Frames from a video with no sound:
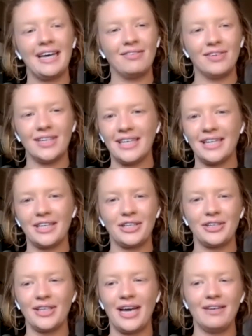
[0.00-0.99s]
everything in
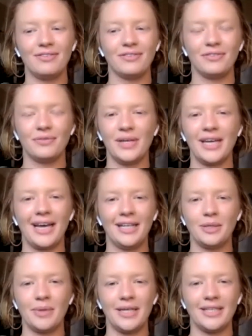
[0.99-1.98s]
your life
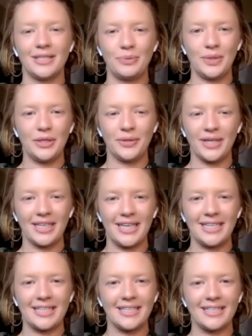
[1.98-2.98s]
recalibrates and
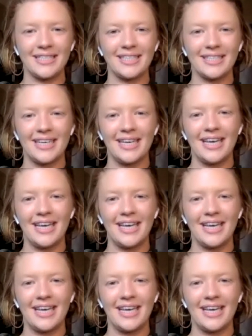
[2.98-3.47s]
reorganizes.